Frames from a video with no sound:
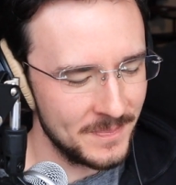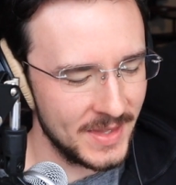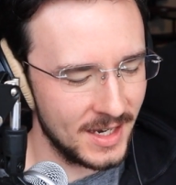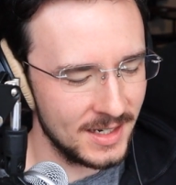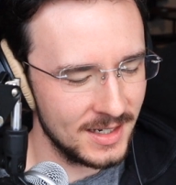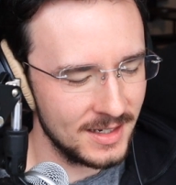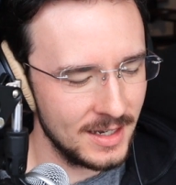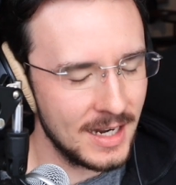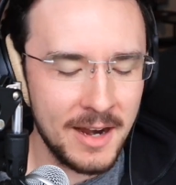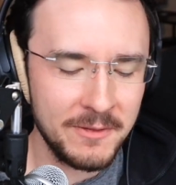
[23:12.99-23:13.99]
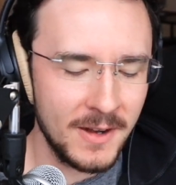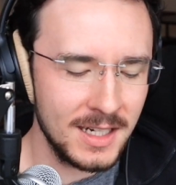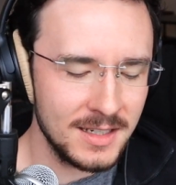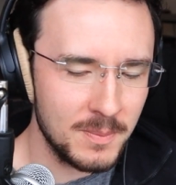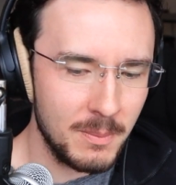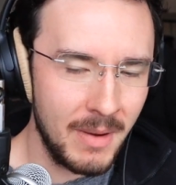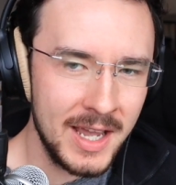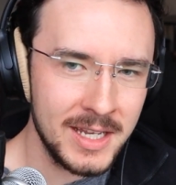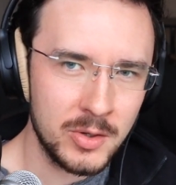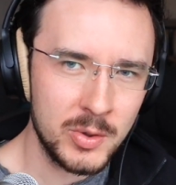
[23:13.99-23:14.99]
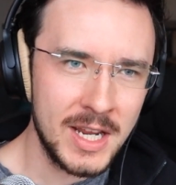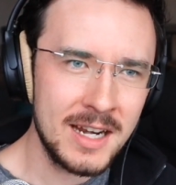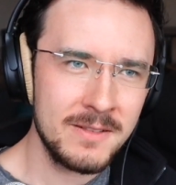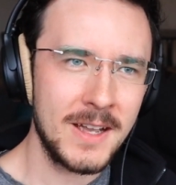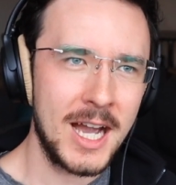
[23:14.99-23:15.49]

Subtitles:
And I find my creative